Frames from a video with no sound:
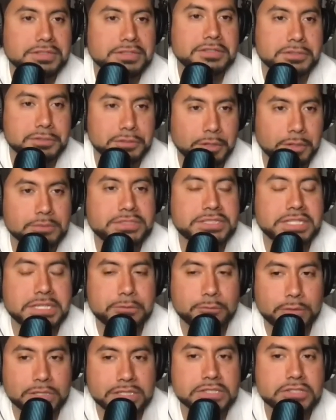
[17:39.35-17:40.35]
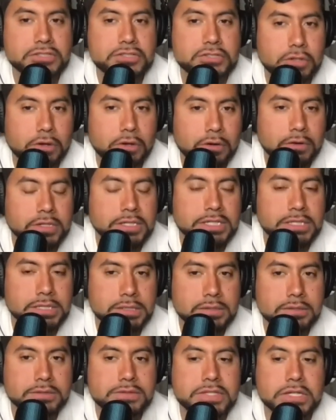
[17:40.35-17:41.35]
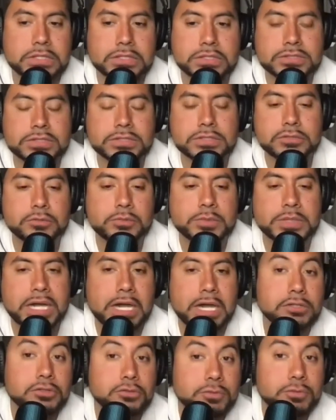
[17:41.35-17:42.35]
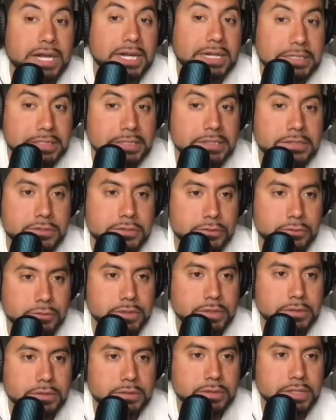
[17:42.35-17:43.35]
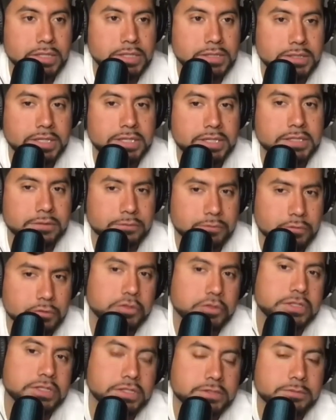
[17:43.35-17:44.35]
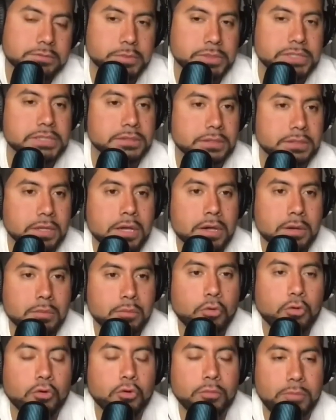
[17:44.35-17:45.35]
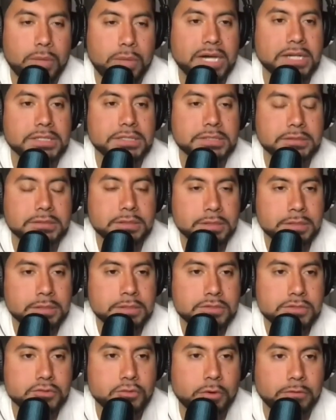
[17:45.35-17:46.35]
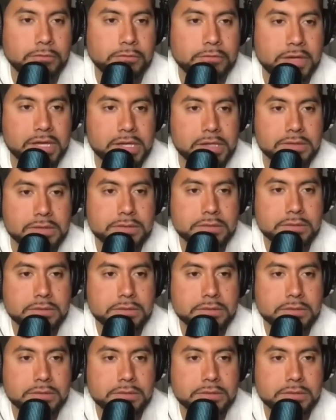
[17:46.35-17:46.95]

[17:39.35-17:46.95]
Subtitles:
you know what I'm saying? When it started, tell us a little bit how you got into it. And like if you could explain more about it to our fans.